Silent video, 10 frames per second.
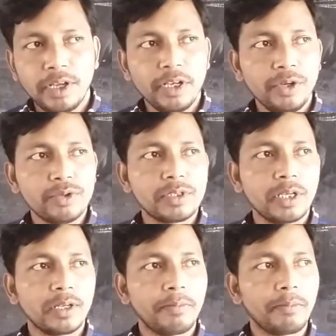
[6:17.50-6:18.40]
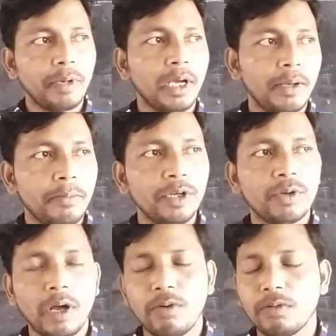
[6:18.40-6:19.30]
using new
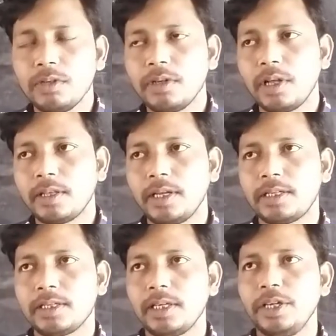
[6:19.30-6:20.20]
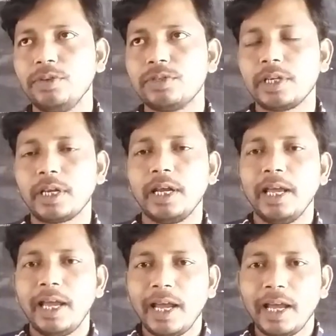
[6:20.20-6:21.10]
noun that using
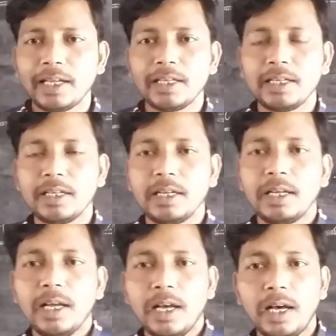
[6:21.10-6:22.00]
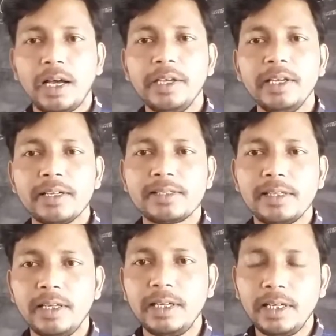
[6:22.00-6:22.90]
n, enc,
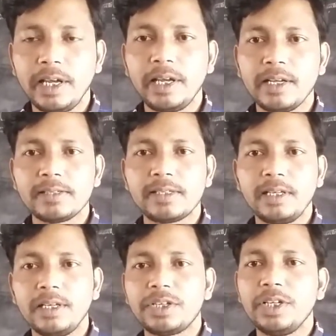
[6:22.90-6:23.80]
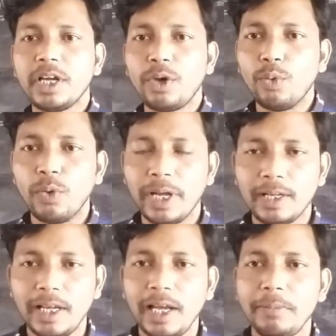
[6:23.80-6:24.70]
anc,
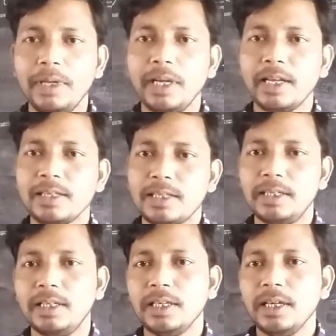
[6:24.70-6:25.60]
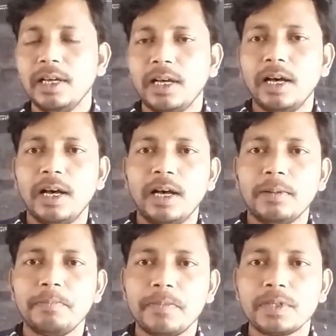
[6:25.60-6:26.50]
tin, ment,
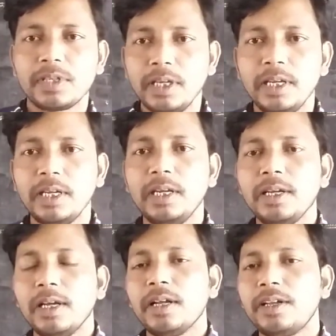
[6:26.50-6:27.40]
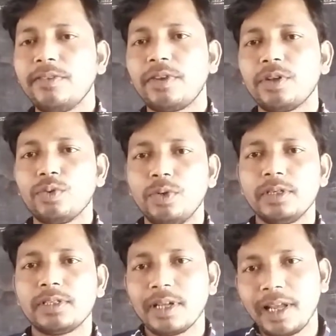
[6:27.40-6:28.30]
ce, different
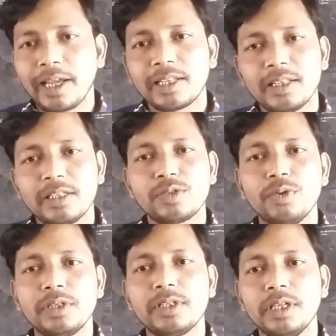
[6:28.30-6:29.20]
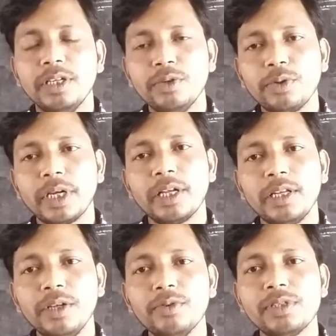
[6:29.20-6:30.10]
words like these words. You
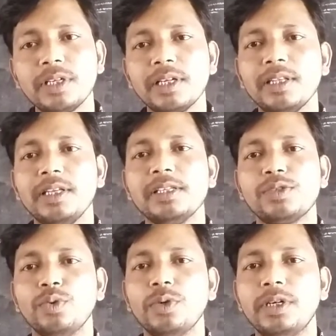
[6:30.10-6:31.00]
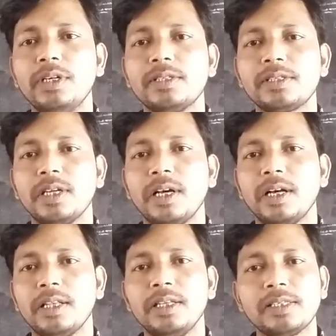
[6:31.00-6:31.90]
can, using these words,
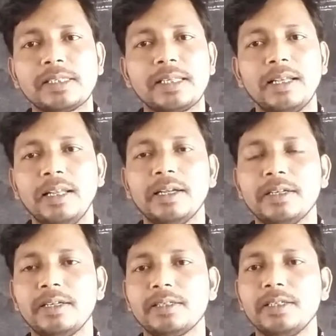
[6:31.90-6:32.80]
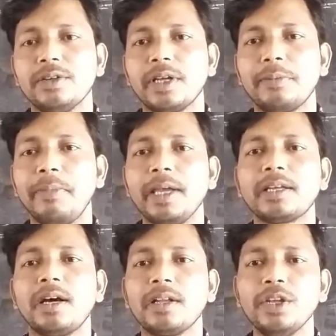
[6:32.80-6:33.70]
these letters, you can make
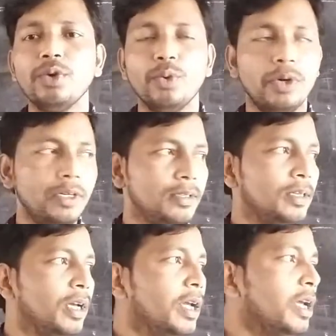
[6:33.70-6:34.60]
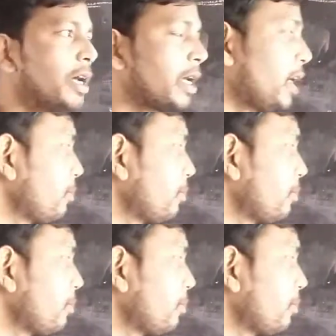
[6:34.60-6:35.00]
a new word. Okay, I